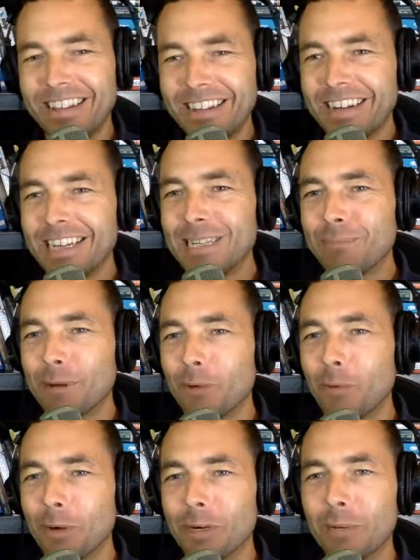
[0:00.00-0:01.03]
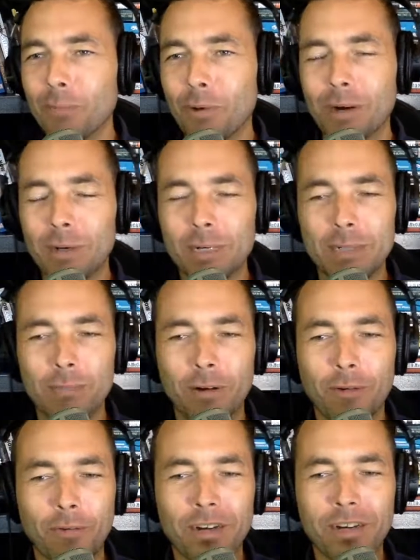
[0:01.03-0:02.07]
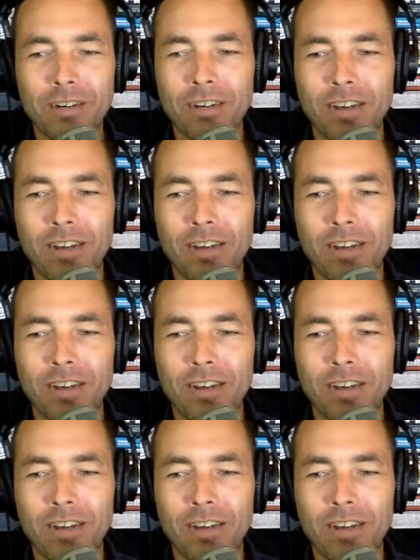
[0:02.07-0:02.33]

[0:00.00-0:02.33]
it's been a work in progress, my friend.